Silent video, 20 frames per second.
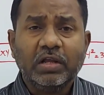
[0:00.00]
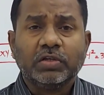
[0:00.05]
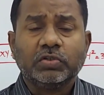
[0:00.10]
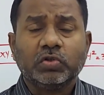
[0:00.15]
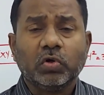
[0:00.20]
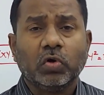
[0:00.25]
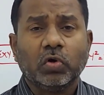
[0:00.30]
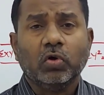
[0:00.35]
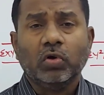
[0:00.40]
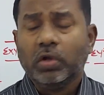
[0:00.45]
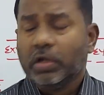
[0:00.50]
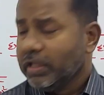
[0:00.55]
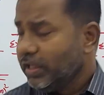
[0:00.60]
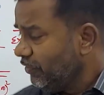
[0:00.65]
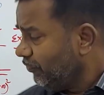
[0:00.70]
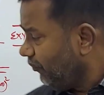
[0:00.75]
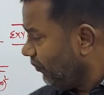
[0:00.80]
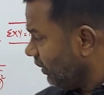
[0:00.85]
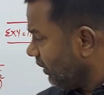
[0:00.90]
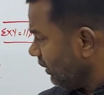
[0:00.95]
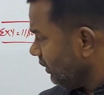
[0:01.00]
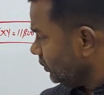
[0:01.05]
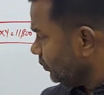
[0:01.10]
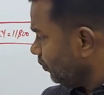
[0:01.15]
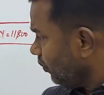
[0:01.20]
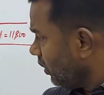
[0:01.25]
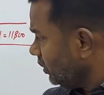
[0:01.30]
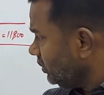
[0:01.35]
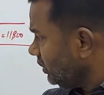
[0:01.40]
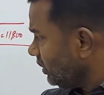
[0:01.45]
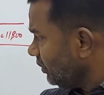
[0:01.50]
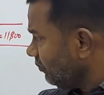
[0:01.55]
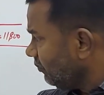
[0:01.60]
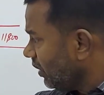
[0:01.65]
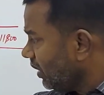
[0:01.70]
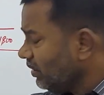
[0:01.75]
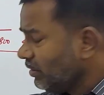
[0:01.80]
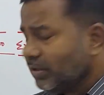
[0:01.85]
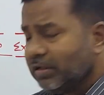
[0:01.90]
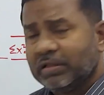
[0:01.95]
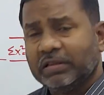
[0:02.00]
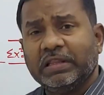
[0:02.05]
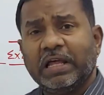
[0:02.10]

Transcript: So if it is positive 1,